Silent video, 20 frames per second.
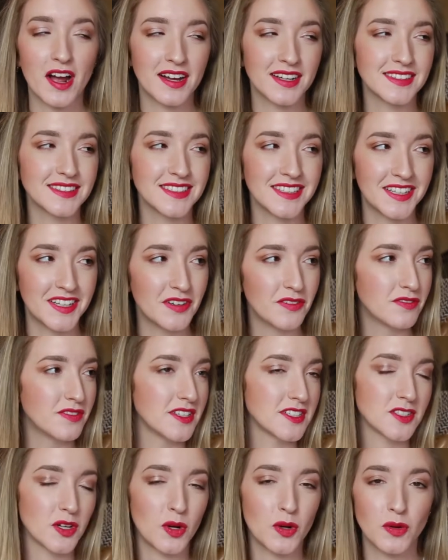I love
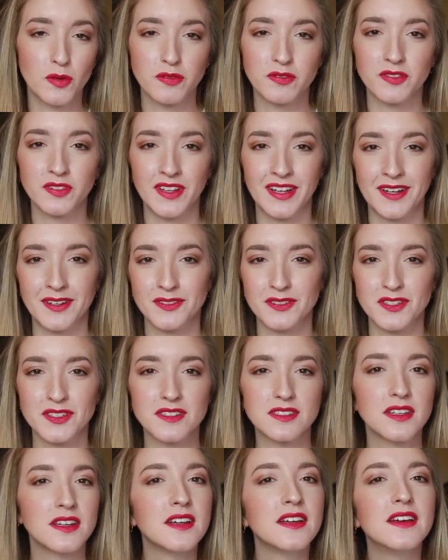this whole
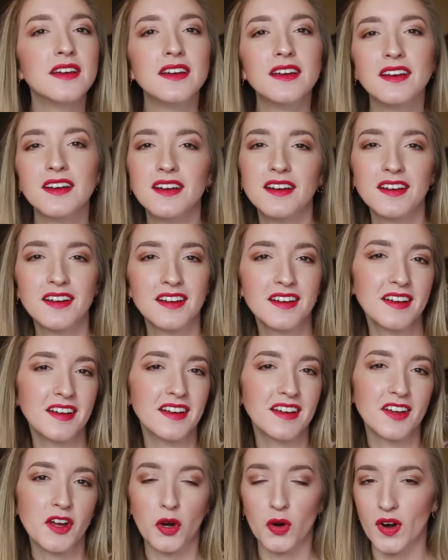flounce
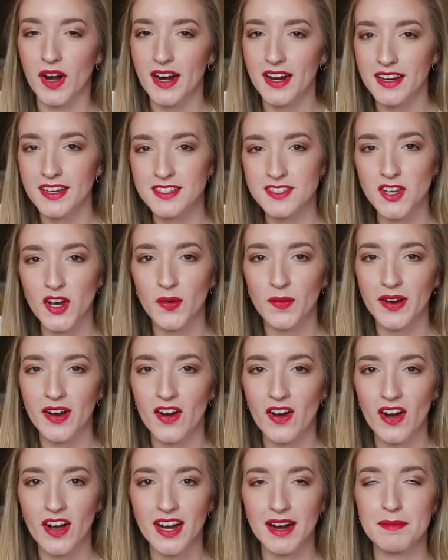craze going
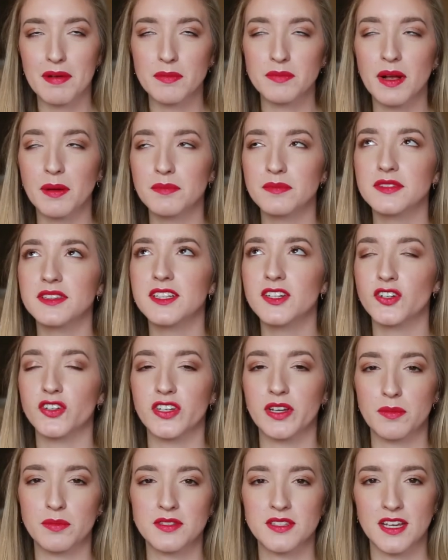on. I'm
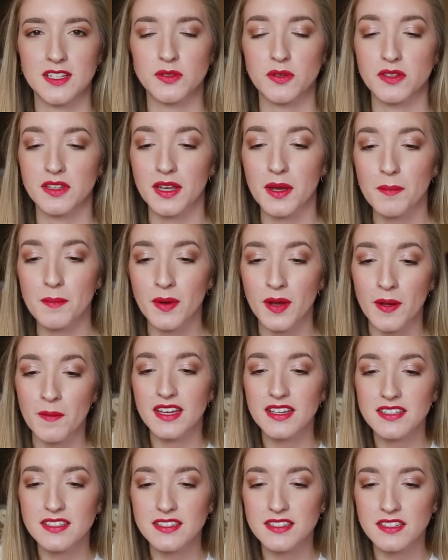literally obsessed with it. But
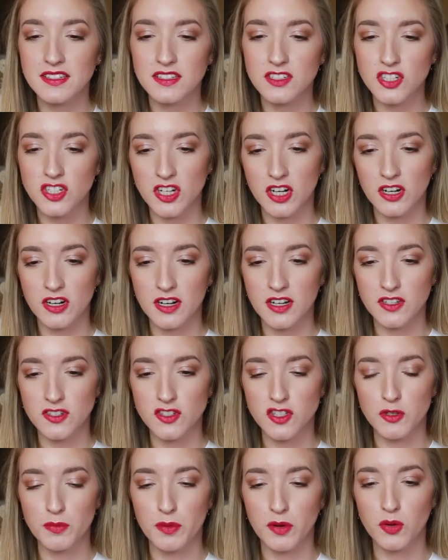this shirt is
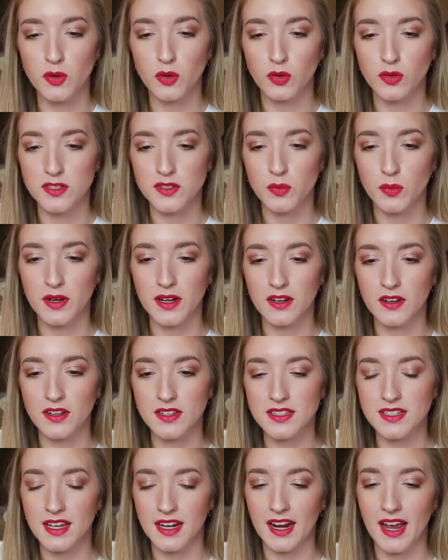super cool as well.
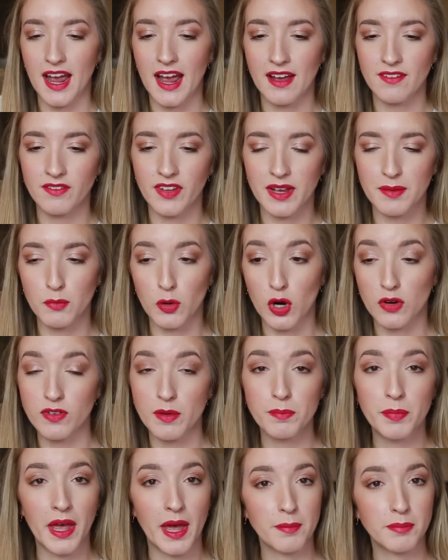It's going to have like more of a
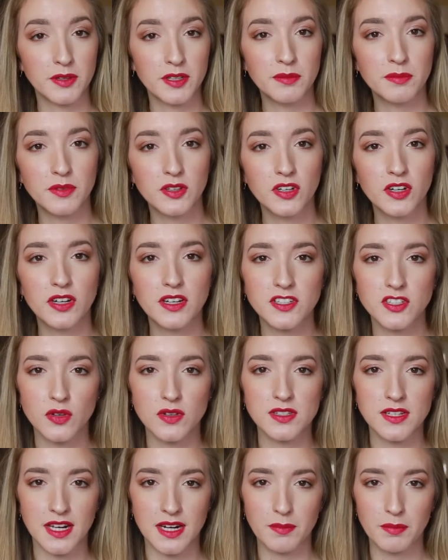peplum look, so
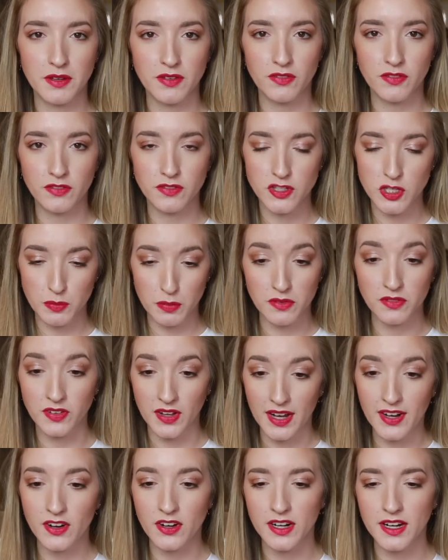it's going to be super
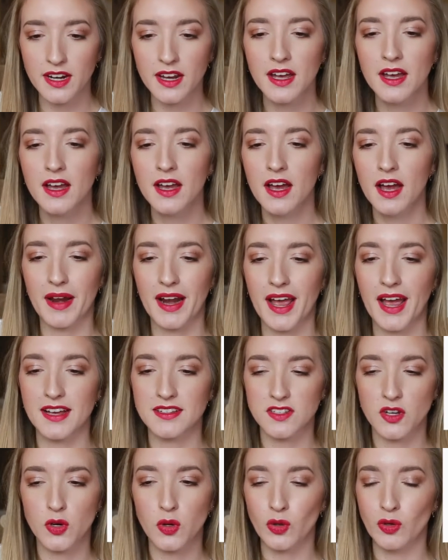flattering. And it
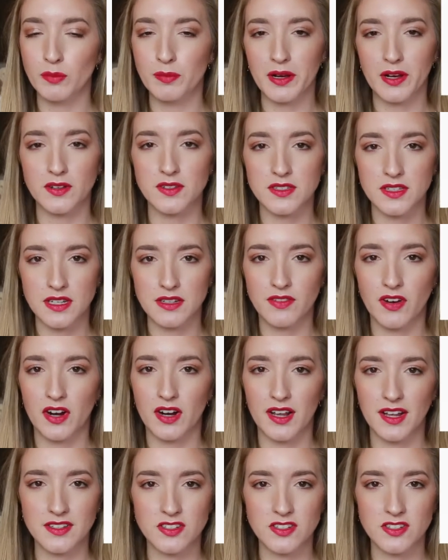has a cool bell sleeve on it.